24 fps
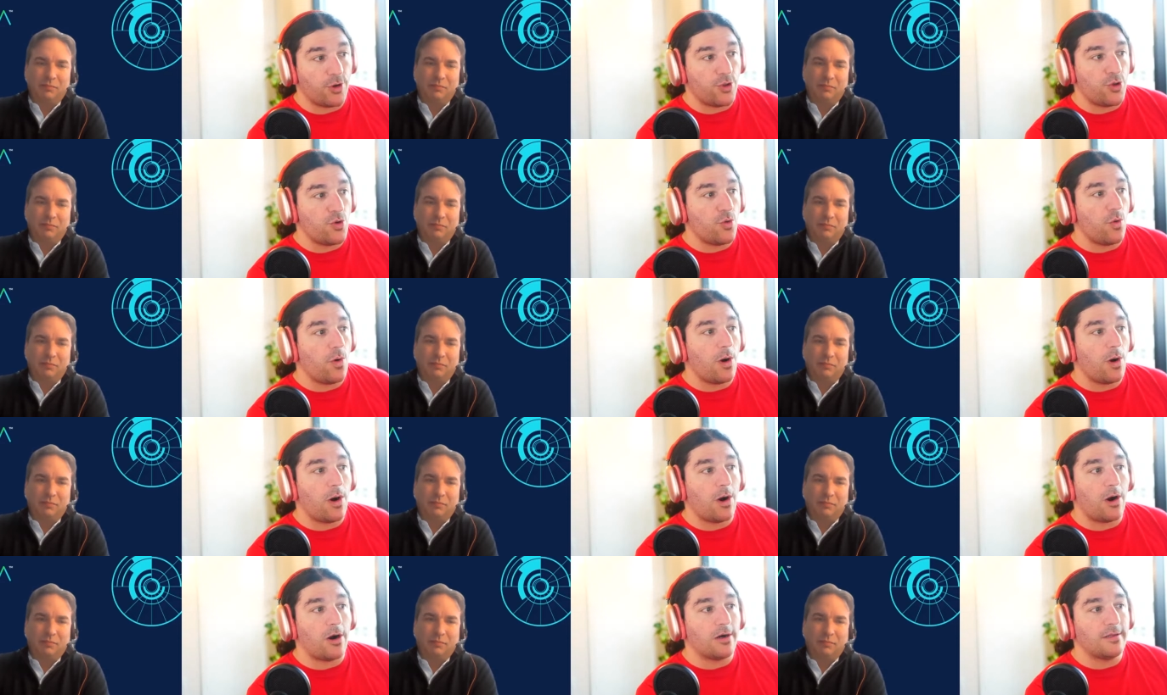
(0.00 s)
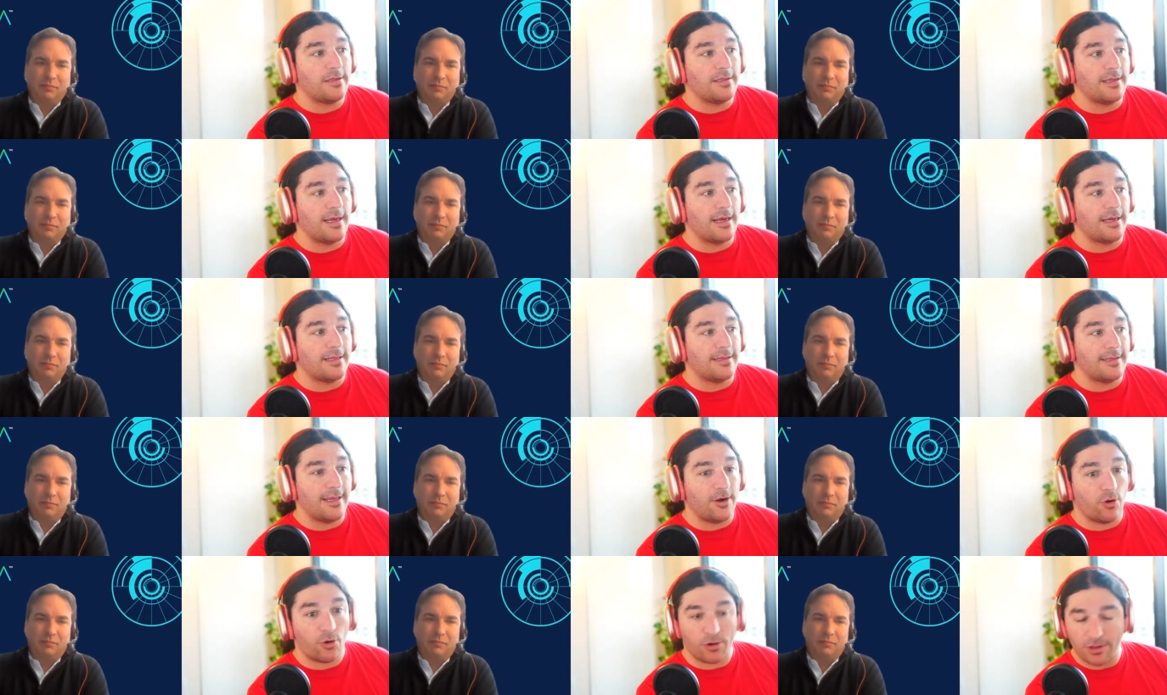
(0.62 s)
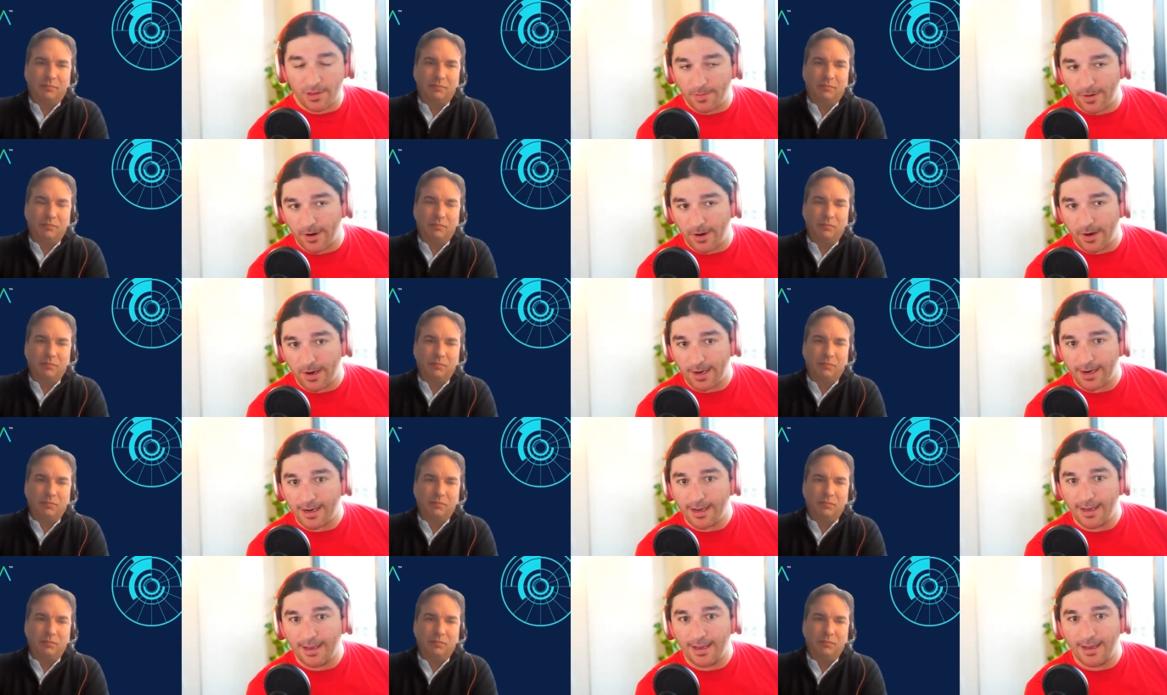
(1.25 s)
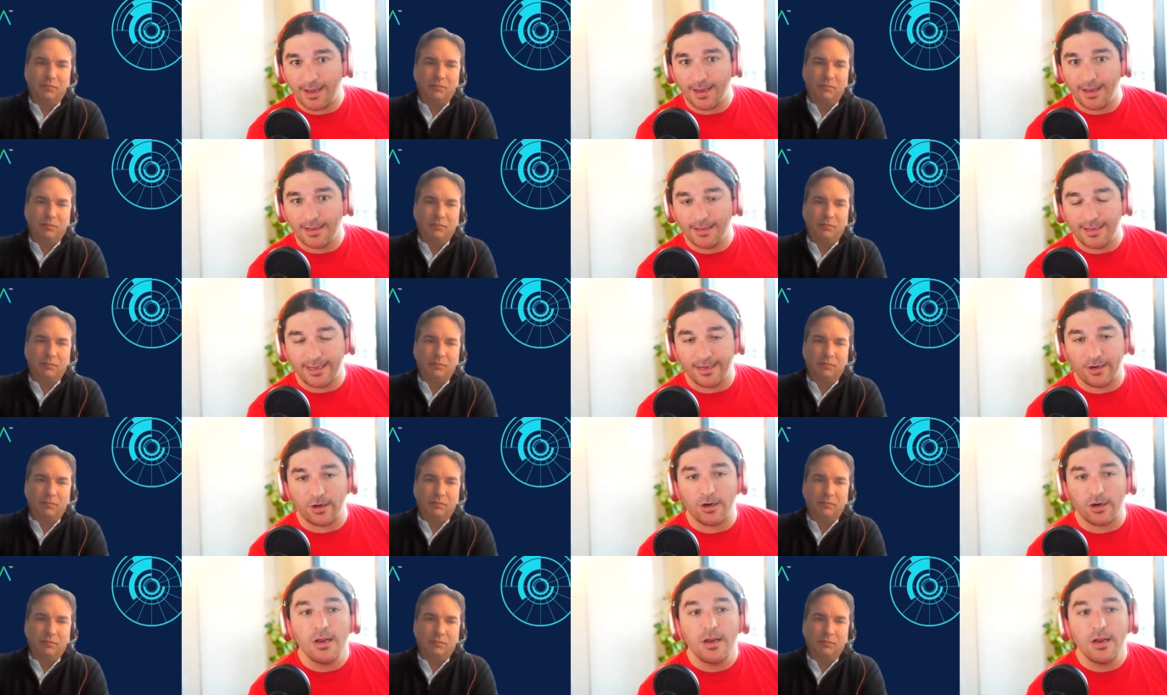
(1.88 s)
Speaker 1: are the the North America leader.